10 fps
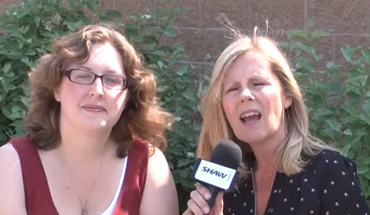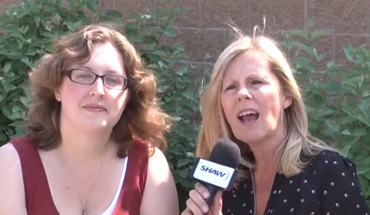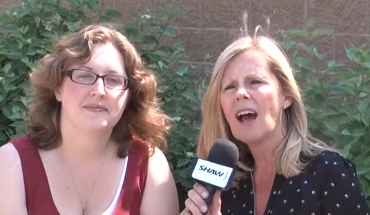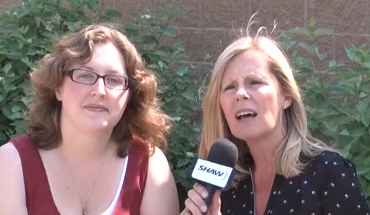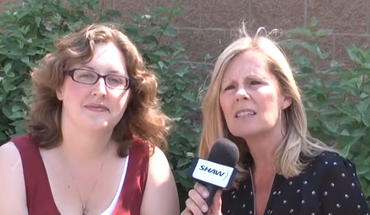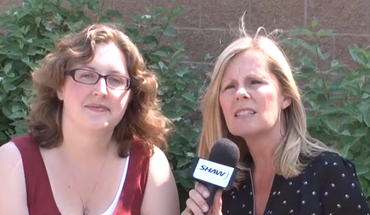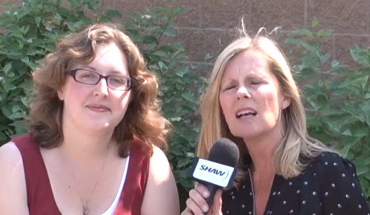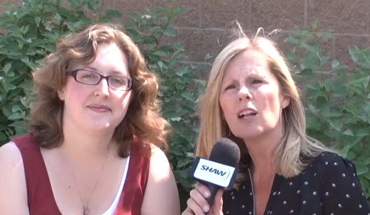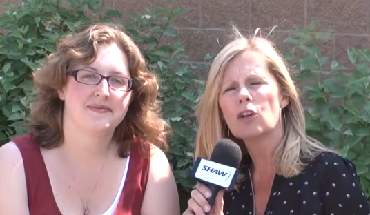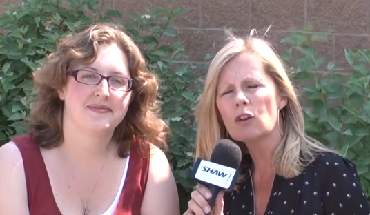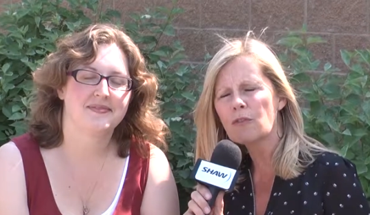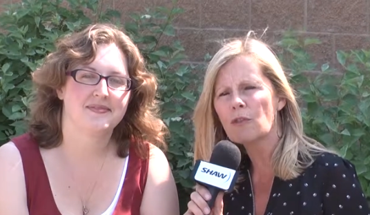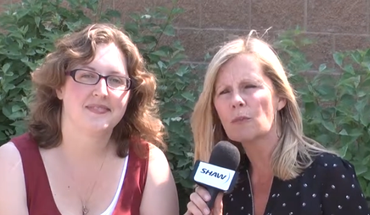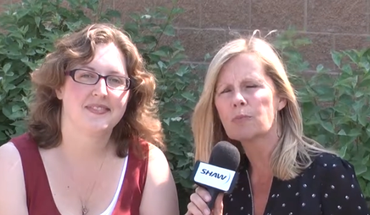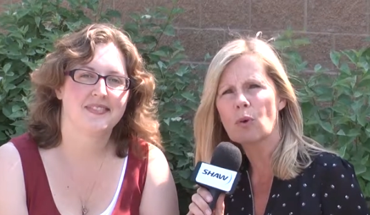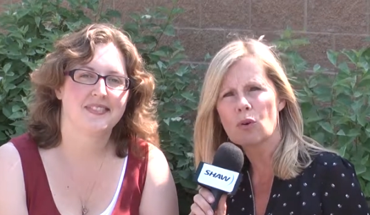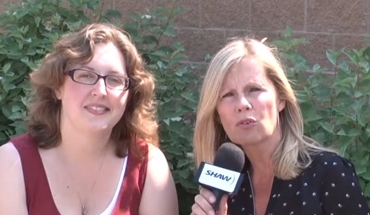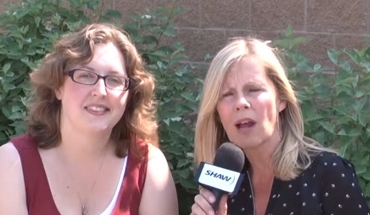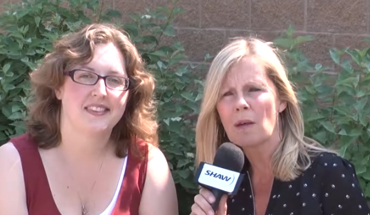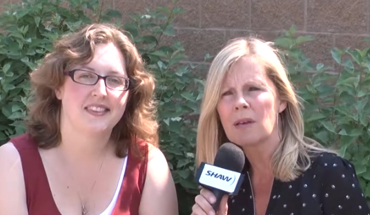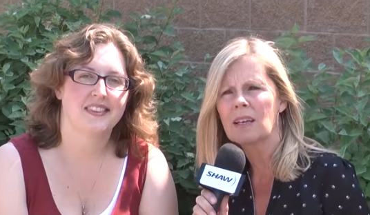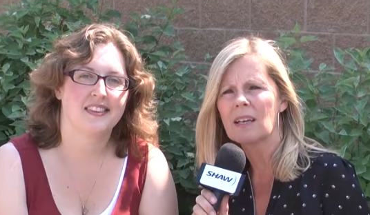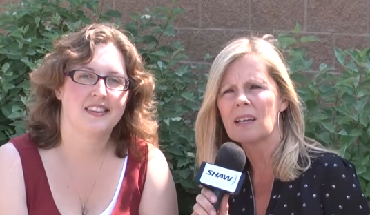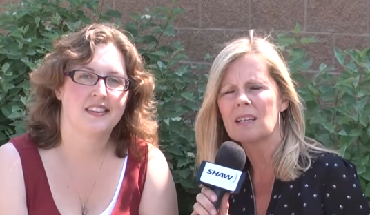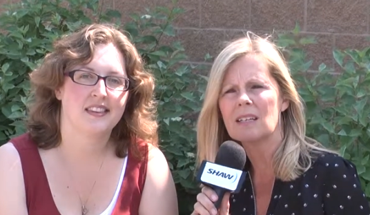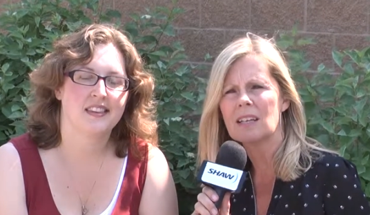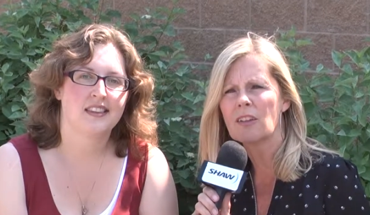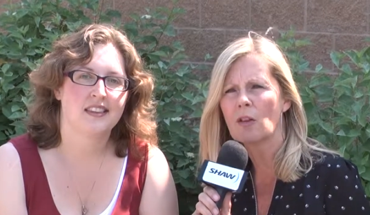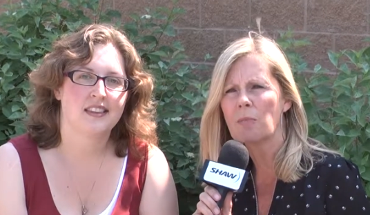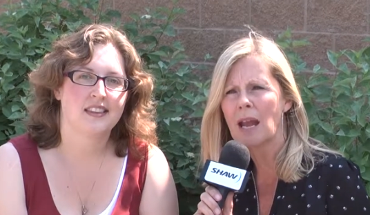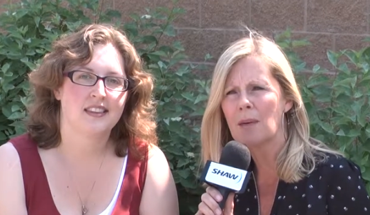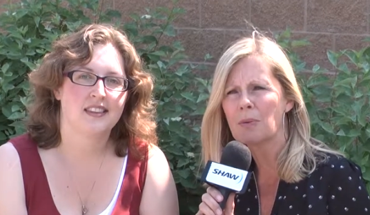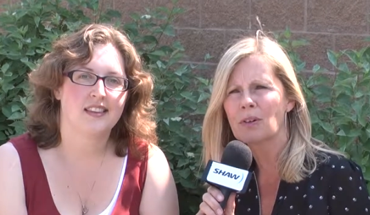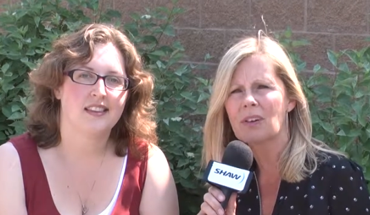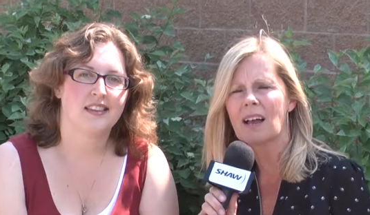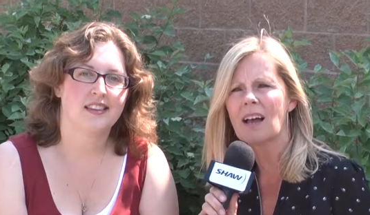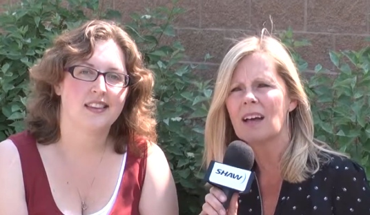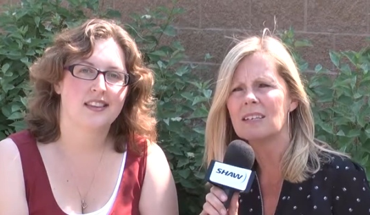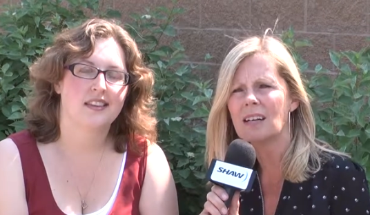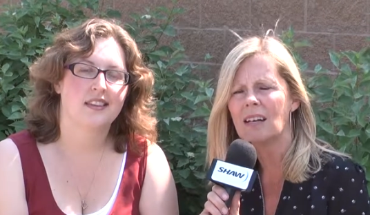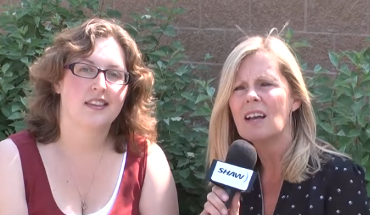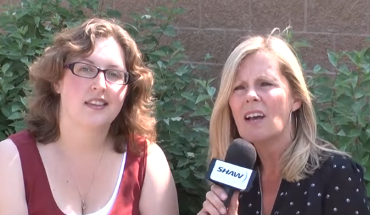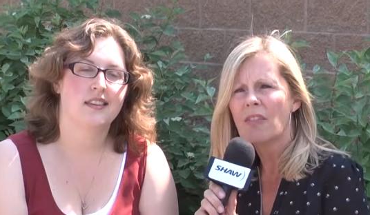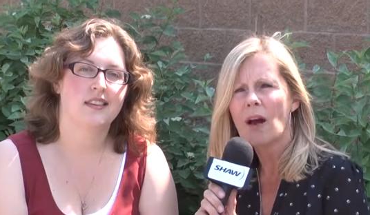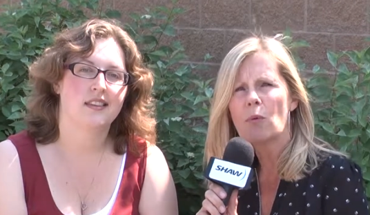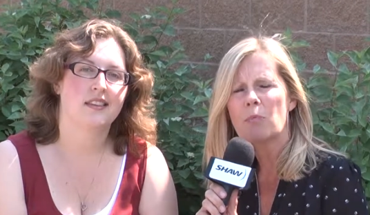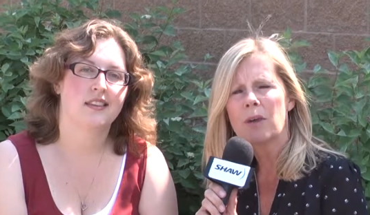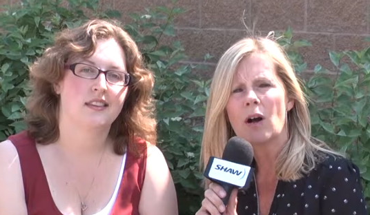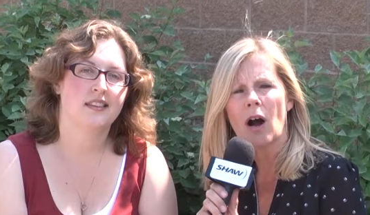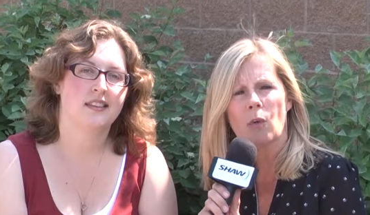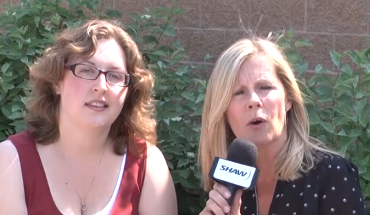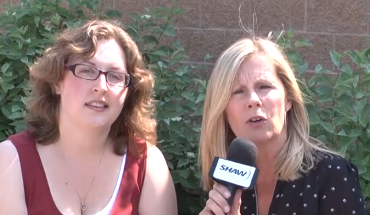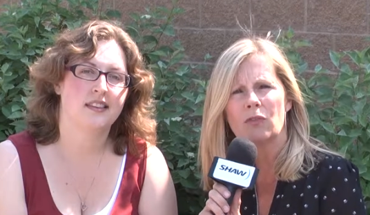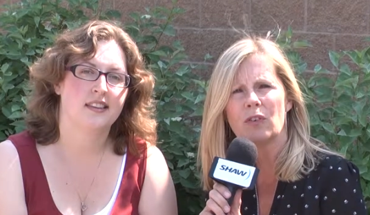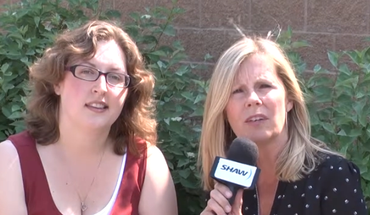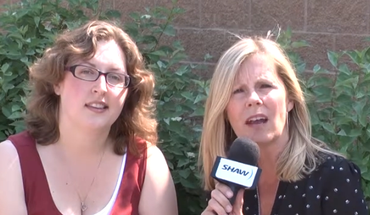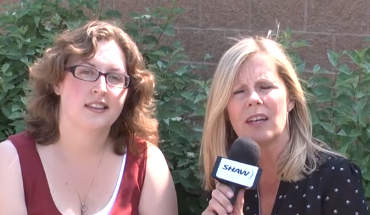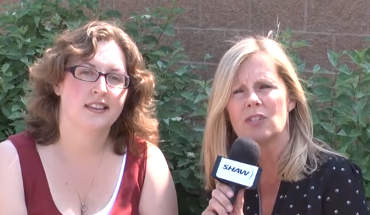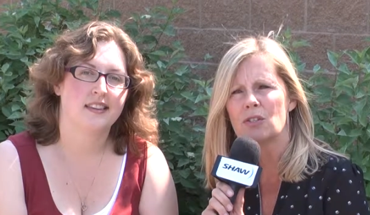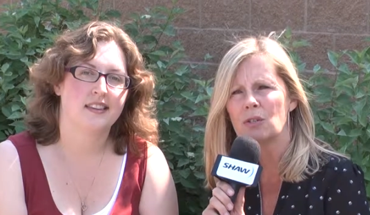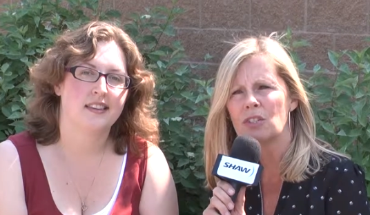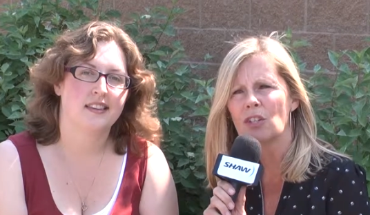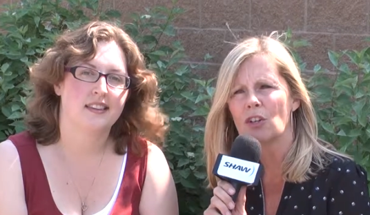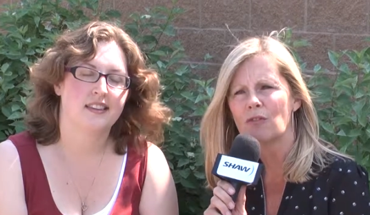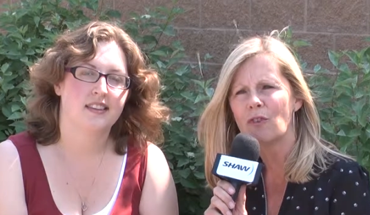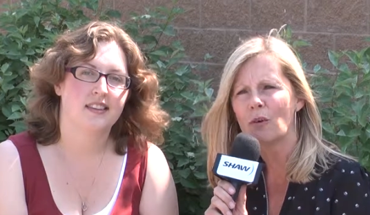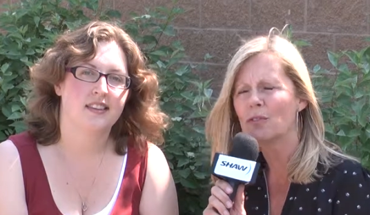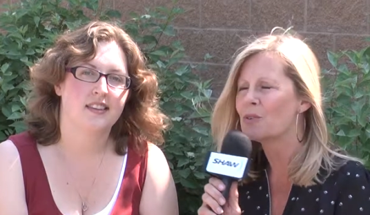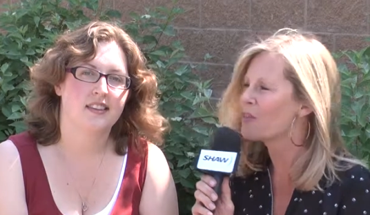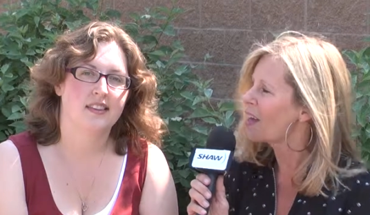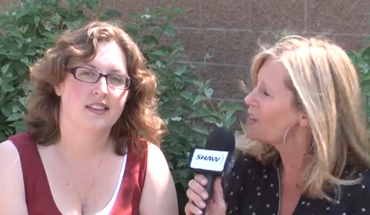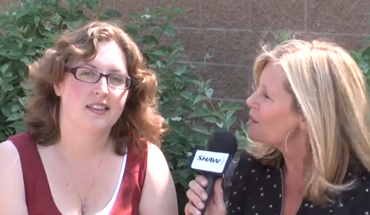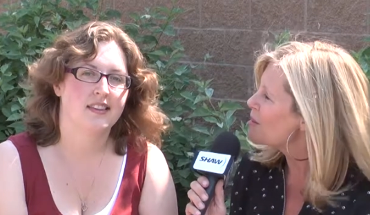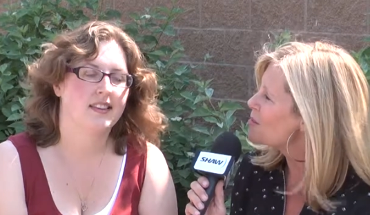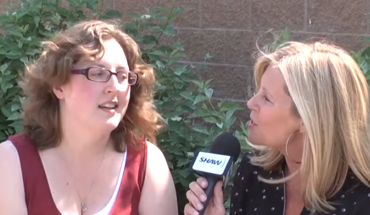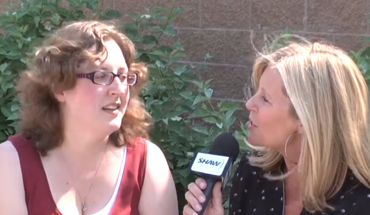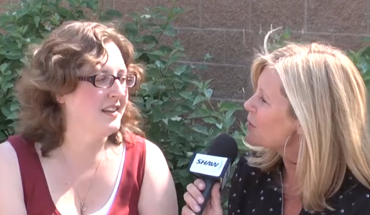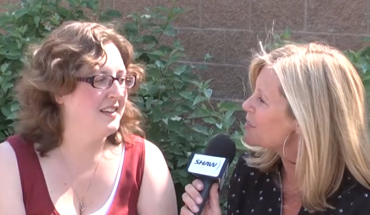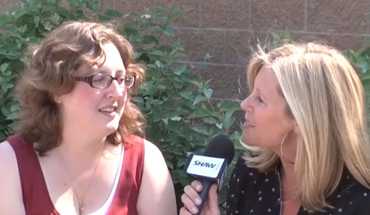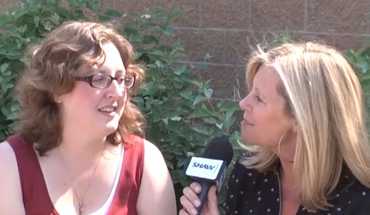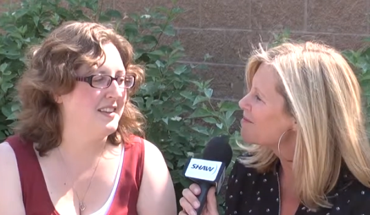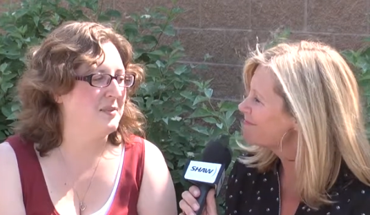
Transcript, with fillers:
Speaker 1: And uh, look for the programming in, in the paper, and uh, that will be a, a wonderful night to, to look forward to. Thank you, Kim Jones.